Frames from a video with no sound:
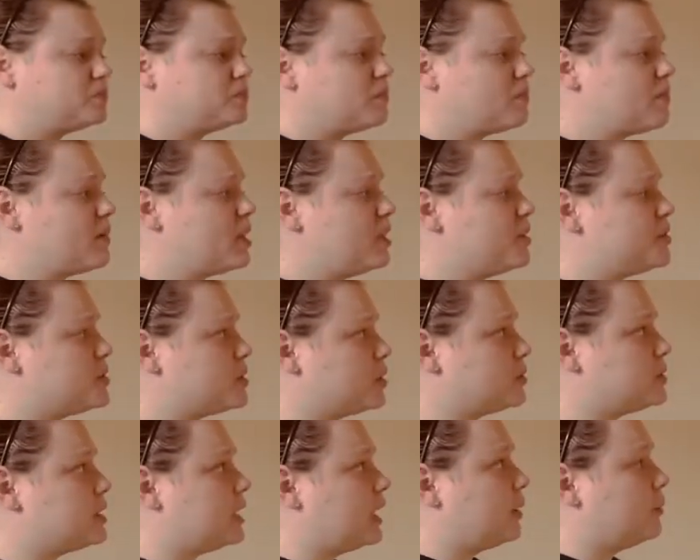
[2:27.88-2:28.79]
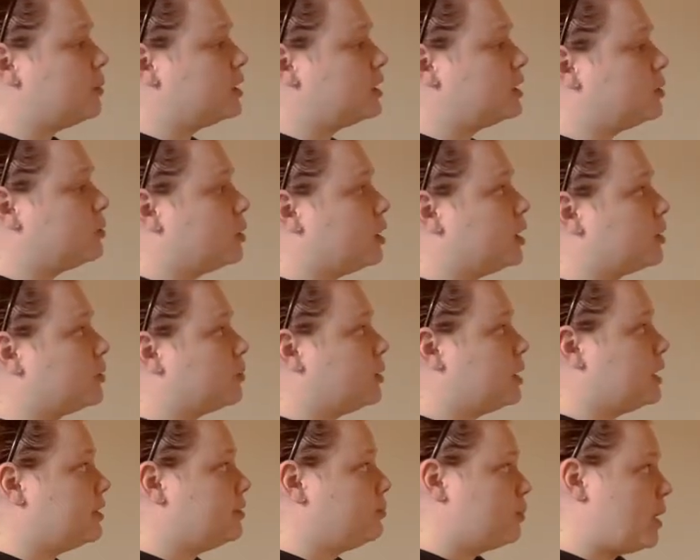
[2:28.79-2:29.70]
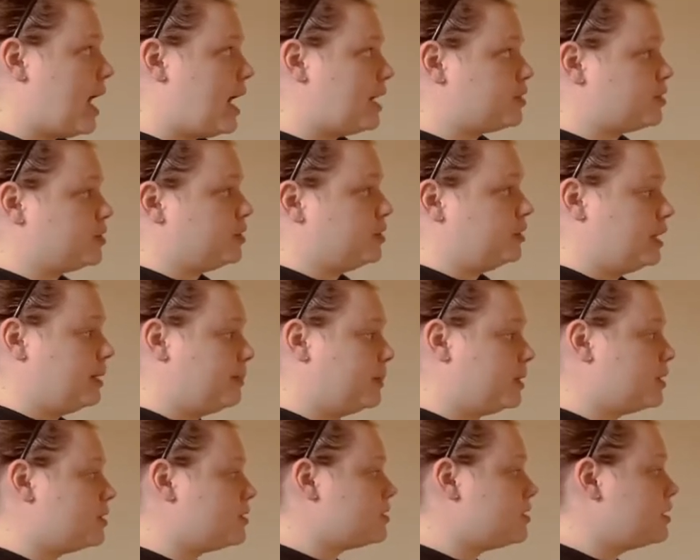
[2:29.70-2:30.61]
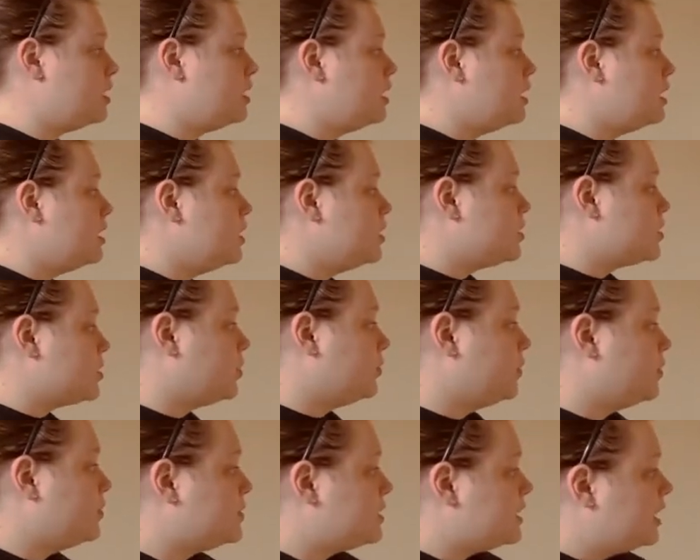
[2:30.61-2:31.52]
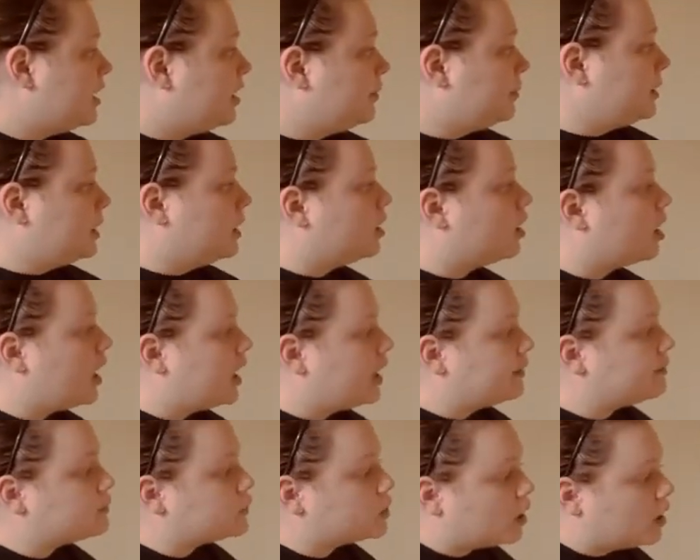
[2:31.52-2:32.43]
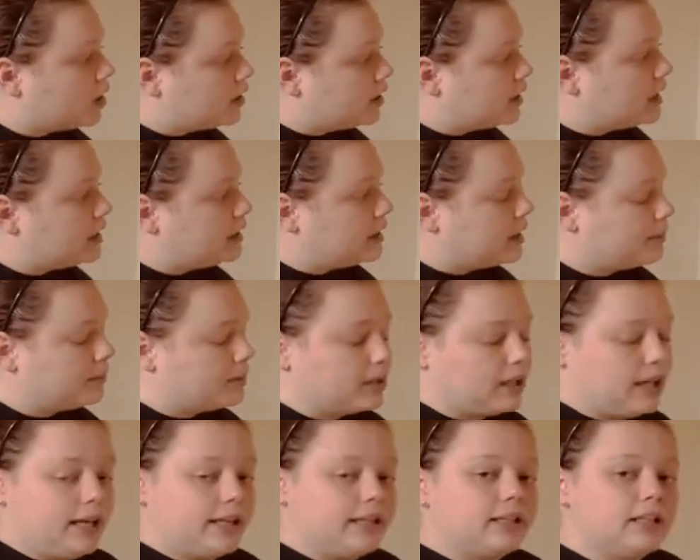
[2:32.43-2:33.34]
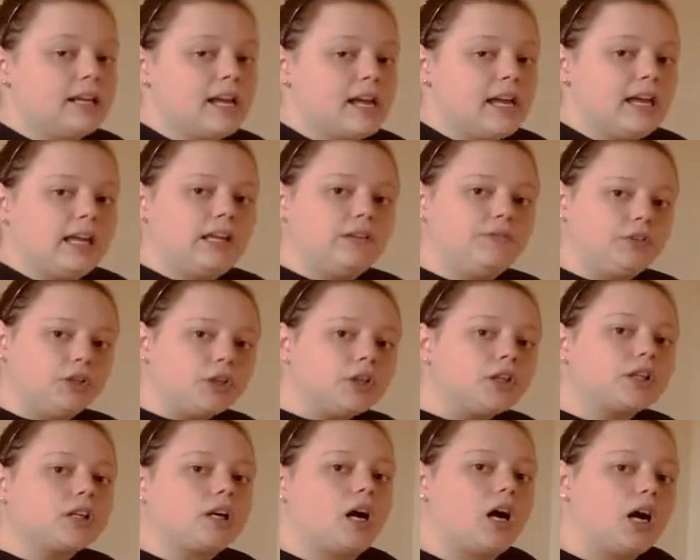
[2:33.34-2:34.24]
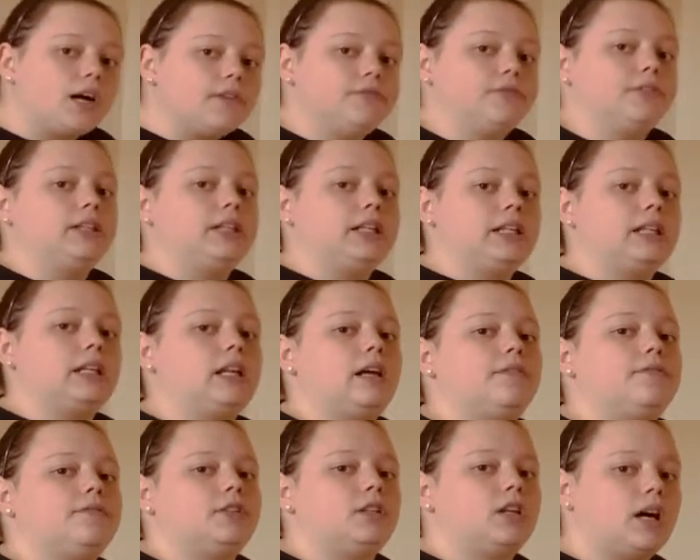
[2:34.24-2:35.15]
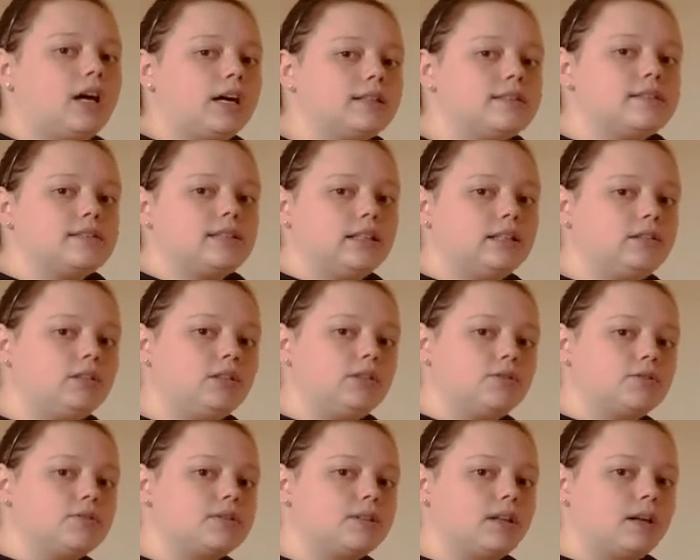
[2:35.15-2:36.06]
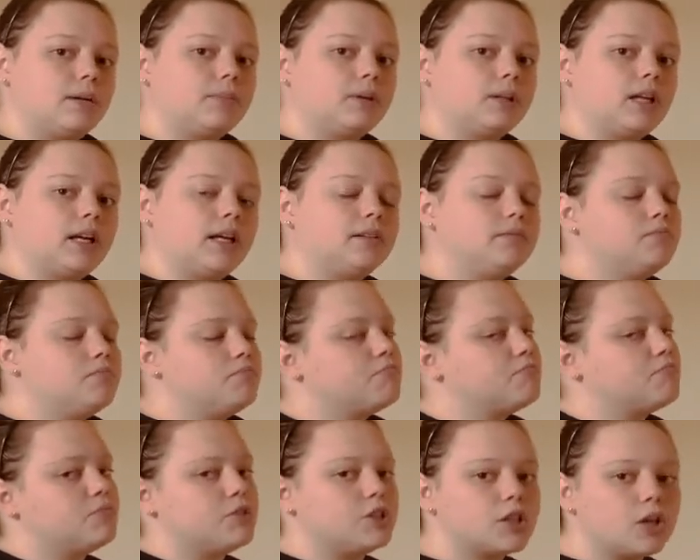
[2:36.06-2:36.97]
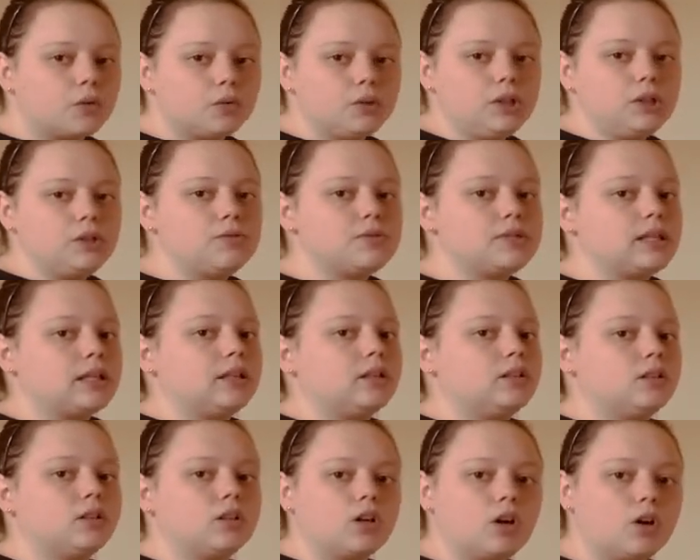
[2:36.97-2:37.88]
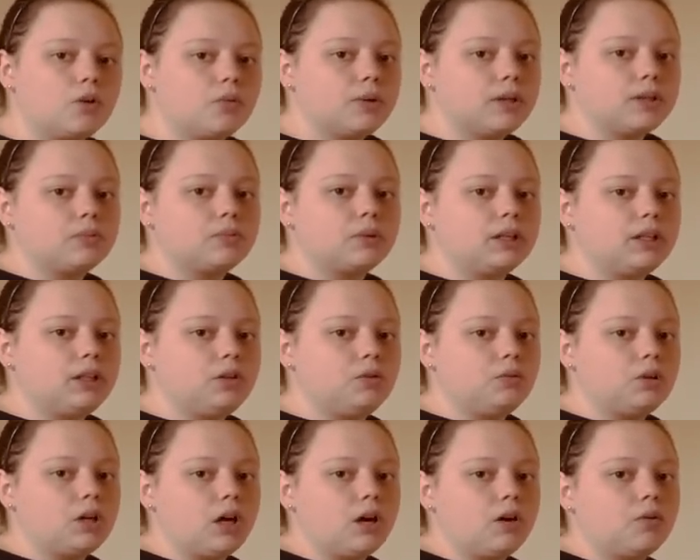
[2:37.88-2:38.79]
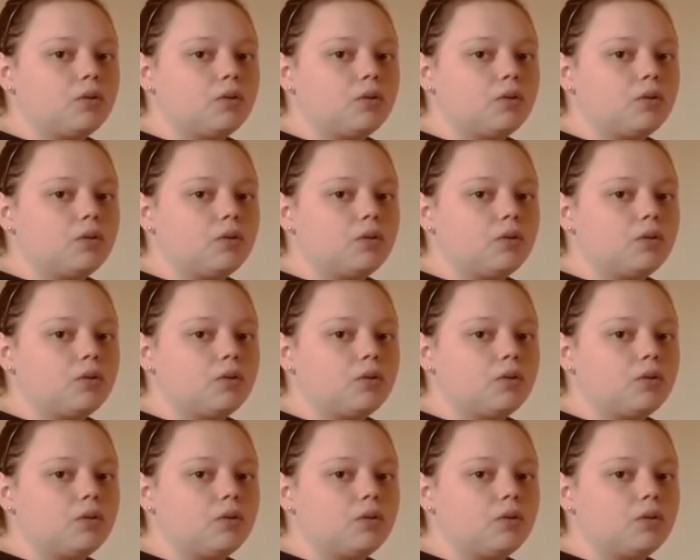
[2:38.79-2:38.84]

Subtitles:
So today we're going to work with rational numbers. So if you see up here, I've drawn a number line. If you're confident enough not to need to use the number line, don't use it. Go with what you know.